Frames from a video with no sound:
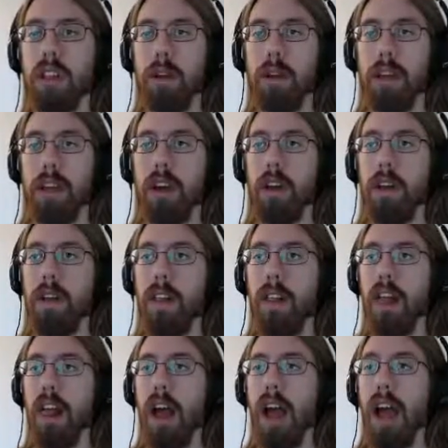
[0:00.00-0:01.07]
There we go.
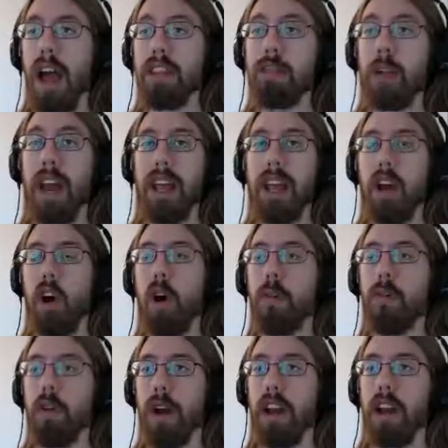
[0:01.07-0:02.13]
That's what I gotta
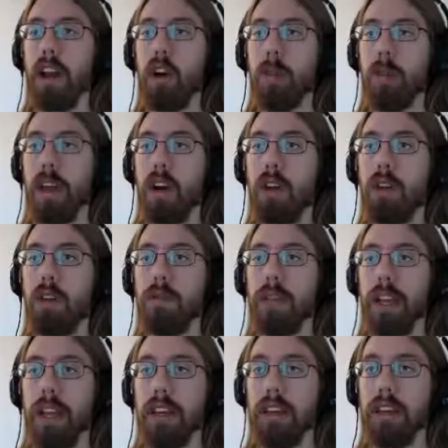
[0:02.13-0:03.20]
hope for. I gotta hope they all,
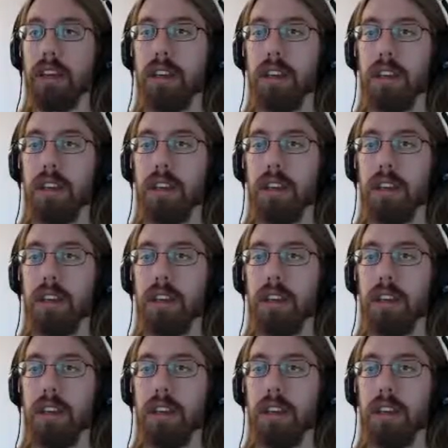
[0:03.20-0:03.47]
like,